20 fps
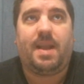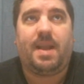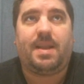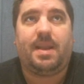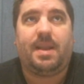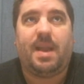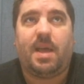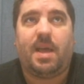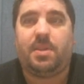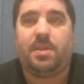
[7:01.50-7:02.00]

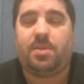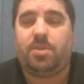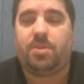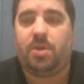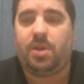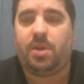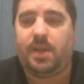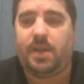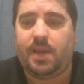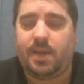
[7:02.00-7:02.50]
another
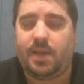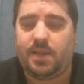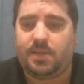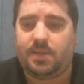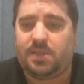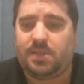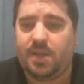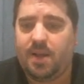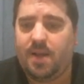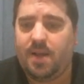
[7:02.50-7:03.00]
30
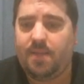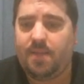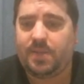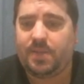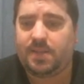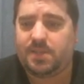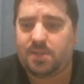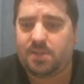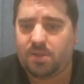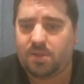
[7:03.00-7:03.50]
years,
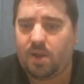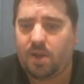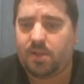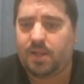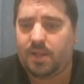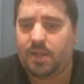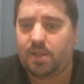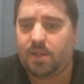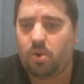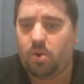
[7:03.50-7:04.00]
it's
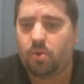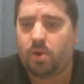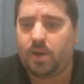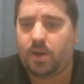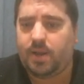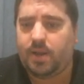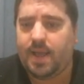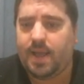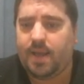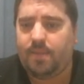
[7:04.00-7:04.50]
slightly lower
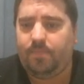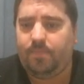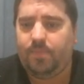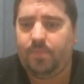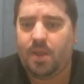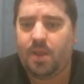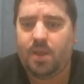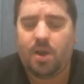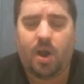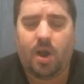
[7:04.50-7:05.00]
again.
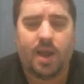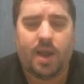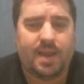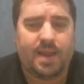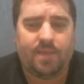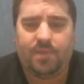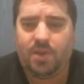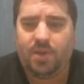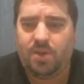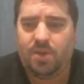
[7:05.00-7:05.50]
I
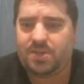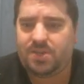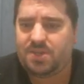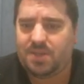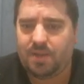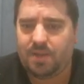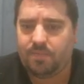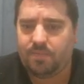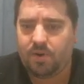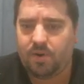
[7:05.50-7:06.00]
never use
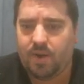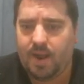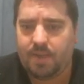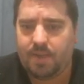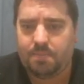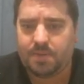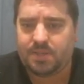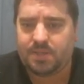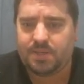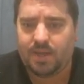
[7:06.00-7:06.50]
7 or
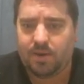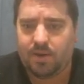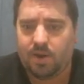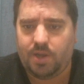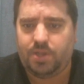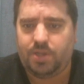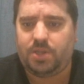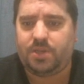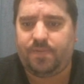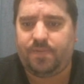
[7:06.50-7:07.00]
8%. I
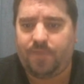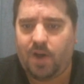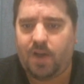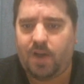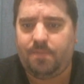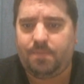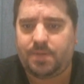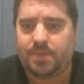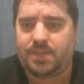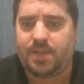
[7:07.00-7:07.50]
use
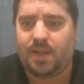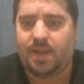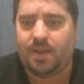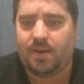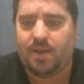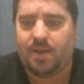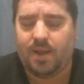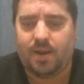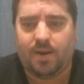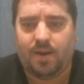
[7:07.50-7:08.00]
5%,
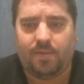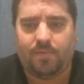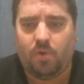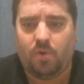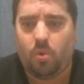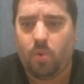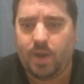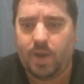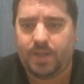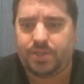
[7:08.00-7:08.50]
and I've
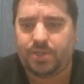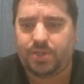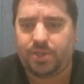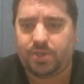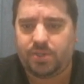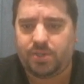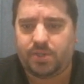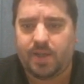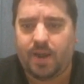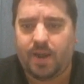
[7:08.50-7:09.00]
always
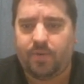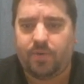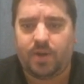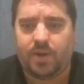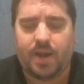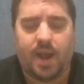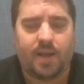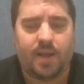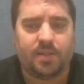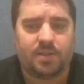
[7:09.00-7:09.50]
used that,
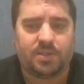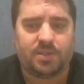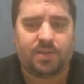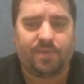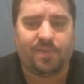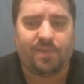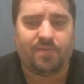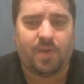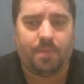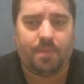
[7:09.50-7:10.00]
regardless
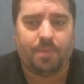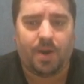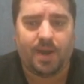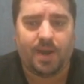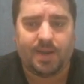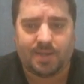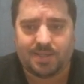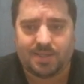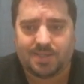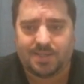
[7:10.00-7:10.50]
of if I buy
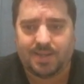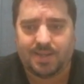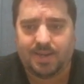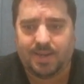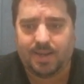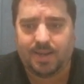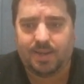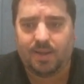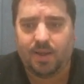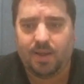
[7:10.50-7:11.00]
in a
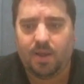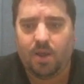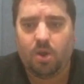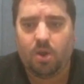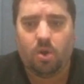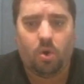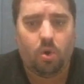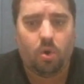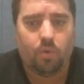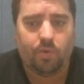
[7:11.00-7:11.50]
city
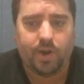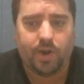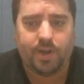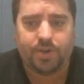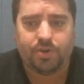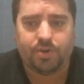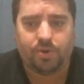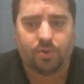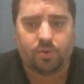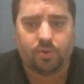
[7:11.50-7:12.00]
or
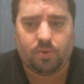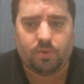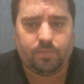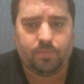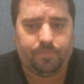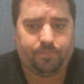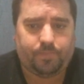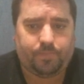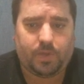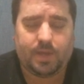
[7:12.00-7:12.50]
regional.
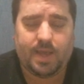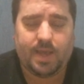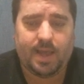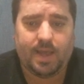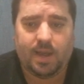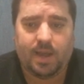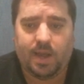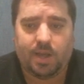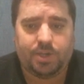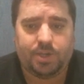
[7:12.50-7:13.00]

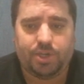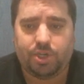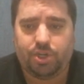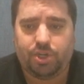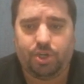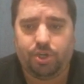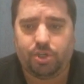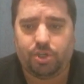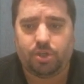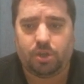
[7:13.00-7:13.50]
Okay, I just
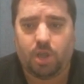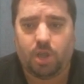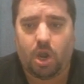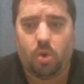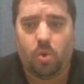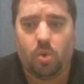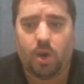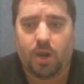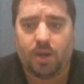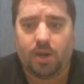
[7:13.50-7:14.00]
use
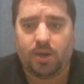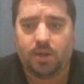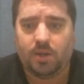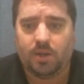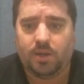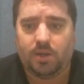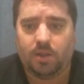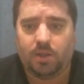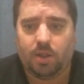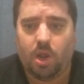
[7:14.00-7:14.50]
lower
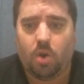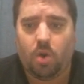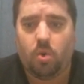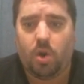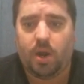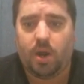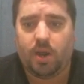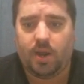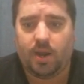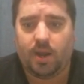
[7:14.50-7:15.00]

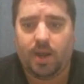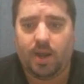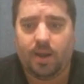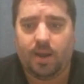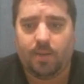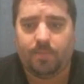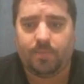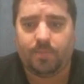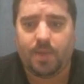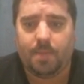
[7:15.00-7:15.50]

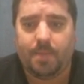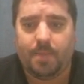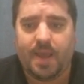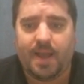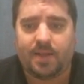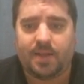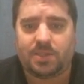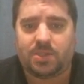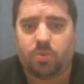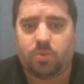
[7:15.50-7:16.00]

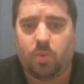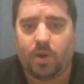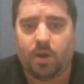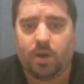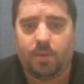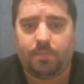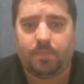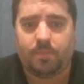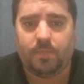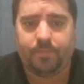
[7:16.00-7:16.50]
amounts when I'm